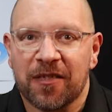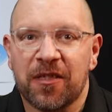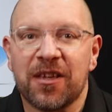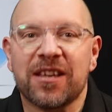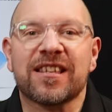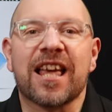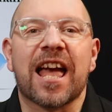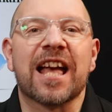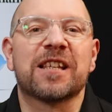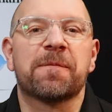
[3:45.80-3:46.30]

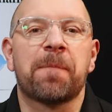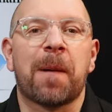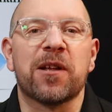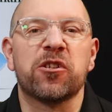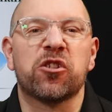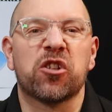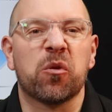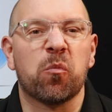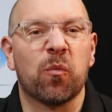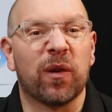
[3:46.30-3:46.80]
This
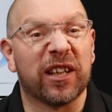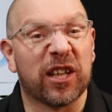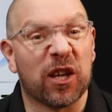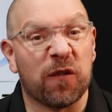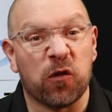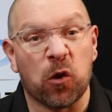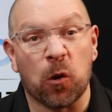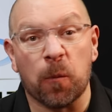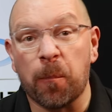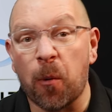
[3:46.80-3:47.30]
expansion will
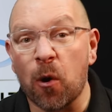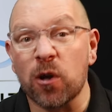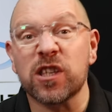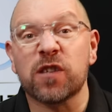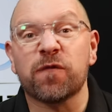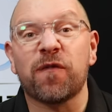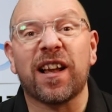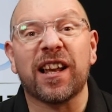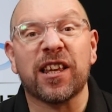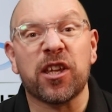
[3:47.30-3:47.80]
give you
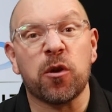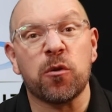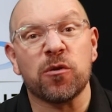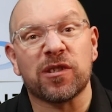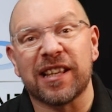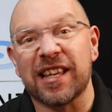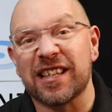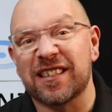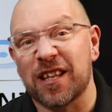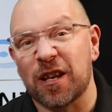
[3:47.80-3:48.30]
points
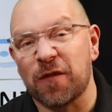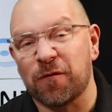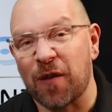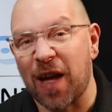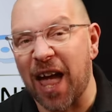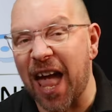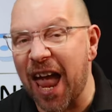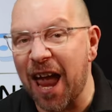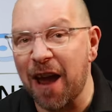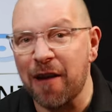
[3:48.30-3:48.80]
values listed
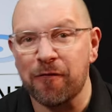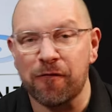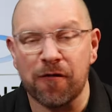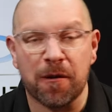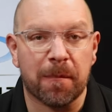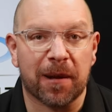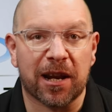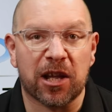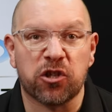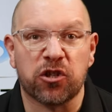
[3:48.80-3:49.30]
for
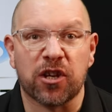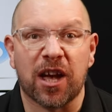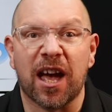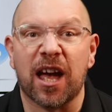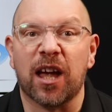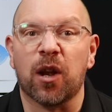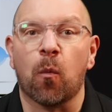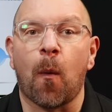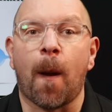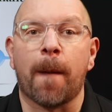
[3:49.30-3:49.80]
every miniature
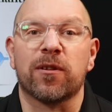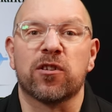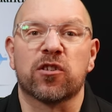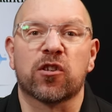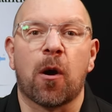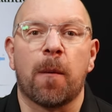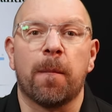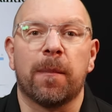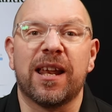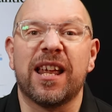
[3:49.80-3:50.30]
and weapons
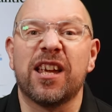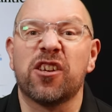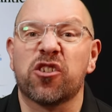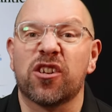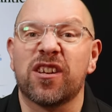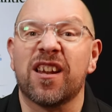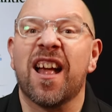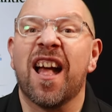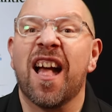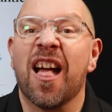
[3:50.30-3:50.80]

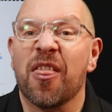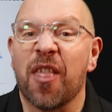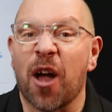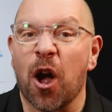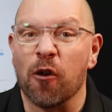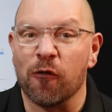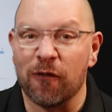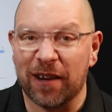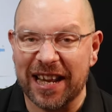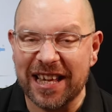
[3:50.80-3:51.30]
combination that
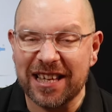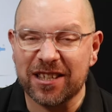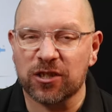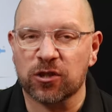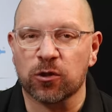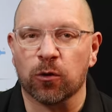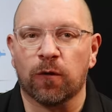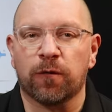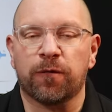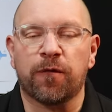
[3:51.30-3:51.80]
are released
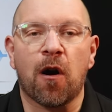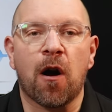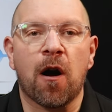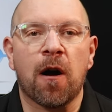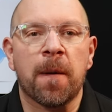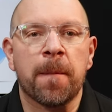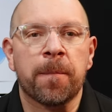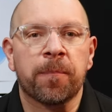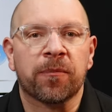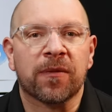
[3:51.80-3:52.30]
so
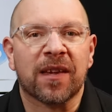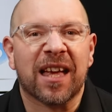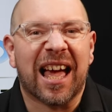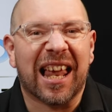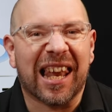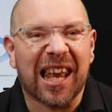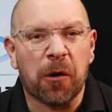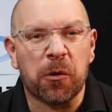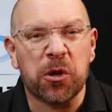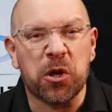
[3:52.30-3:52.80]
far,
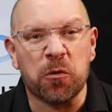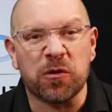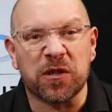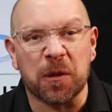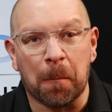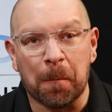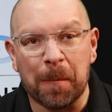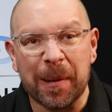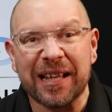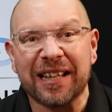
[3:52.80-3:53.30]
allowing you
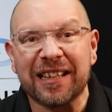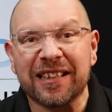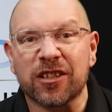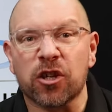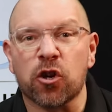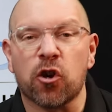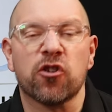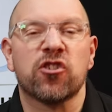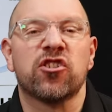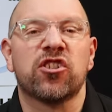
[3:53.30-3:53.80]
to
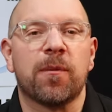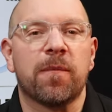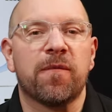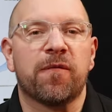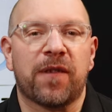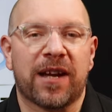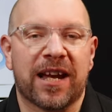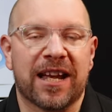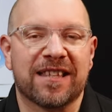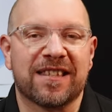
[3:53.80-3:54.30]
build custom
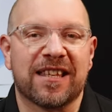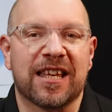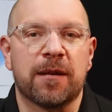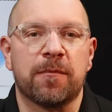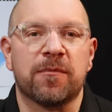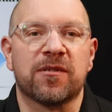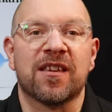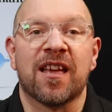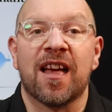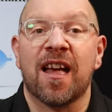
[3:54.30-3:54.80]
fire
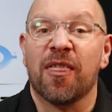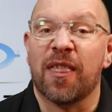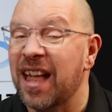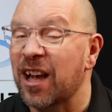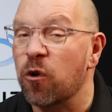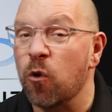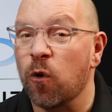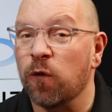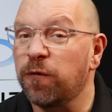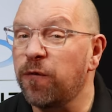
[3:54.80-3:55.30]
teams
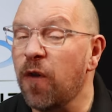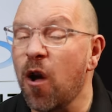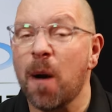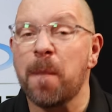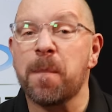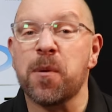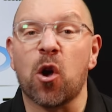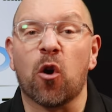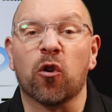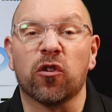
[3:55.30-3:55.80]
that go
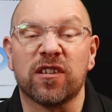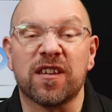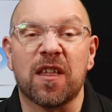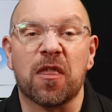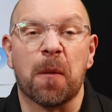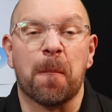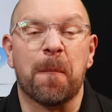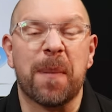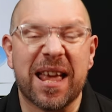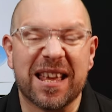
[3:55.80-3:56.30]
far beyond
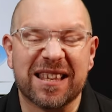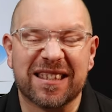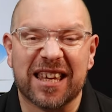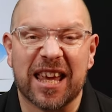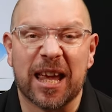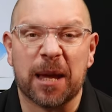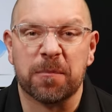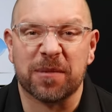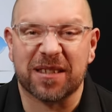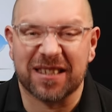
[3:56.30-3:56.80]
the base
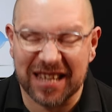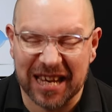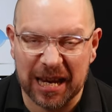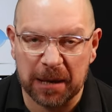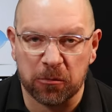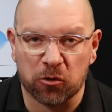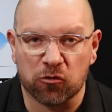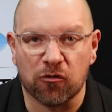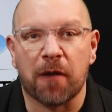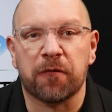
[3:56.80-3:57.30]
game's
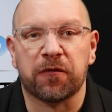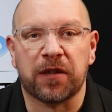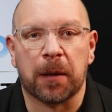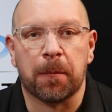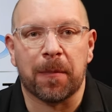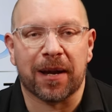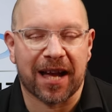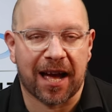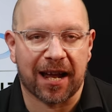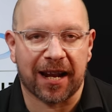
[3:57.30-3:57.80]
team
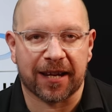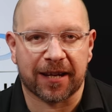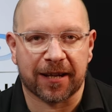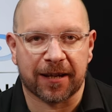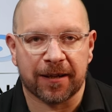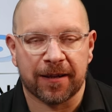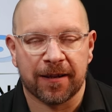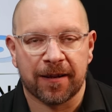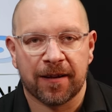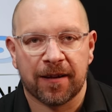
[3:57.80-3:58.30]
drafting mechanic.